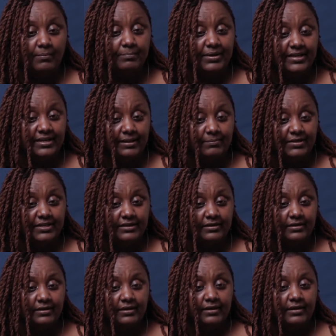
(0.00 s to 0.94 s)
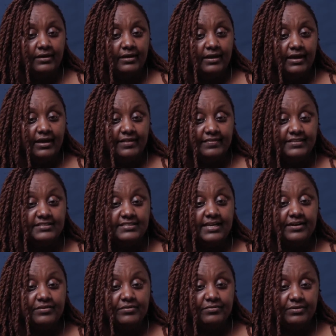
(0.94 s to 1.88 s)
pandemic, this
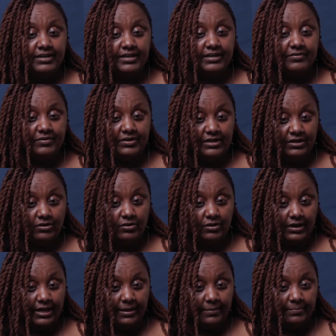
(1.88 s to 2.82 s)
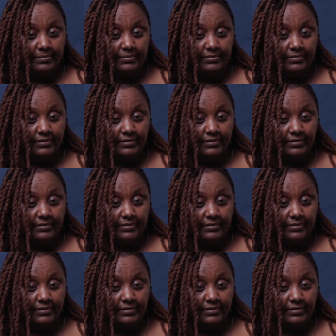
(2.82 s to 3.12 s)
had really, really gone up.